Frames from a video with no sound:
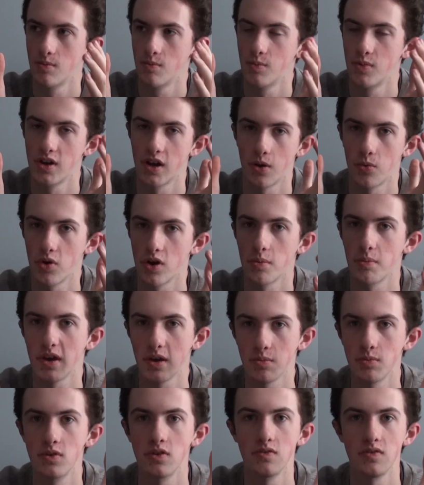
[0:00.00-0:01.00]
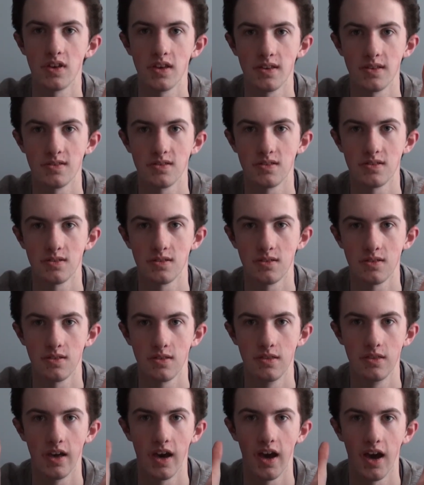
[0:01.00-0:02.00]
But I want to make movies
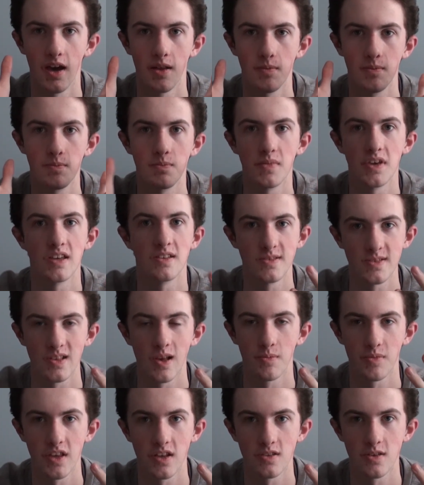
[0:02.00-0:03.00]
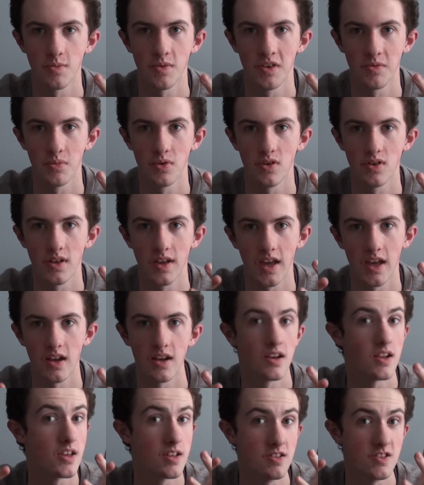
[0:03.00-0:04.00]
that mean something to people
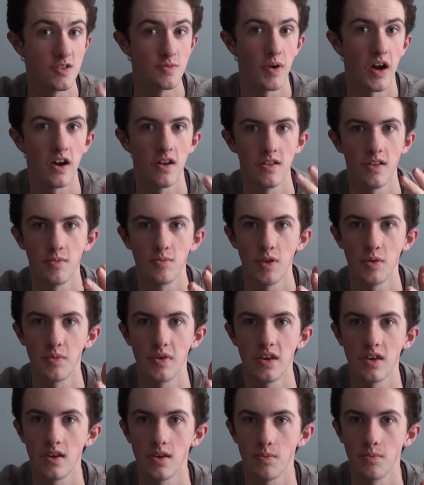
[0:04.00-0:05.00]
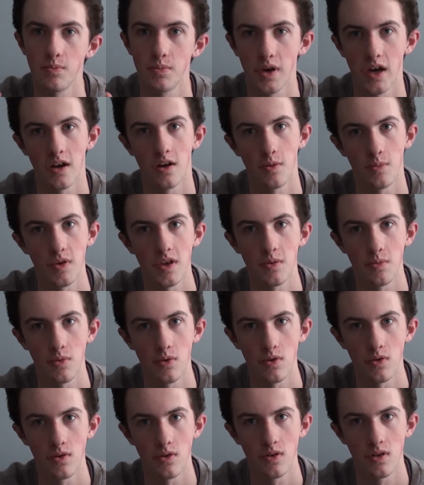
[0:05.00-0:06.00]
and inspire them to be better
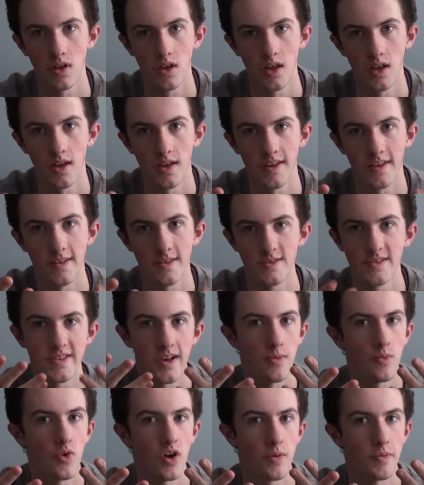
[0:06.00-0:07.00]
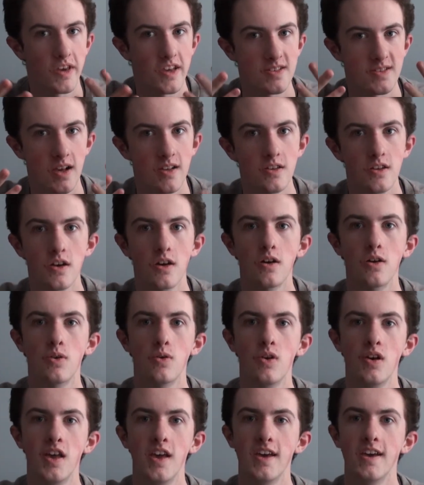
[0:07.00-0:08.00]
people in some way, because I know